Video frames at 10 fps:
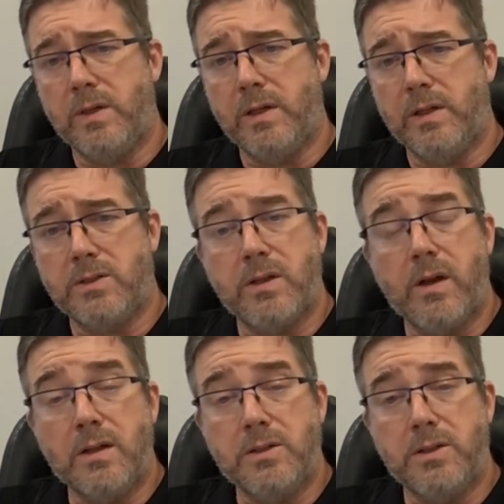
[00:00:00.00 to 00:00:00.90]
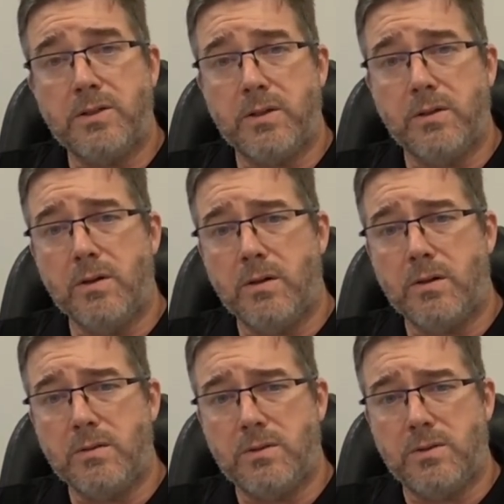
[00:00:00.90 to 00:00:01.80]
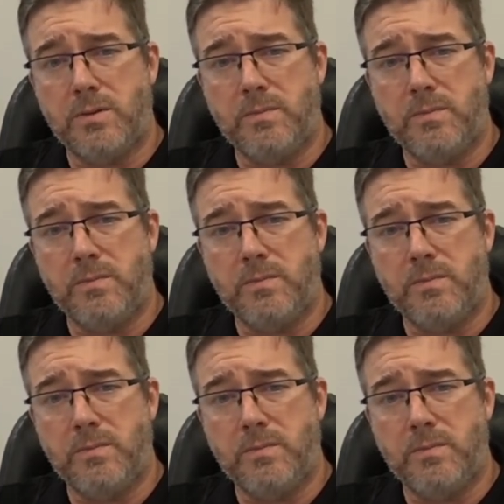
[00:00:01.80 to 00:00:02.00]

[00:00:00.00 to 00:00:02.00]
and it's not just adults.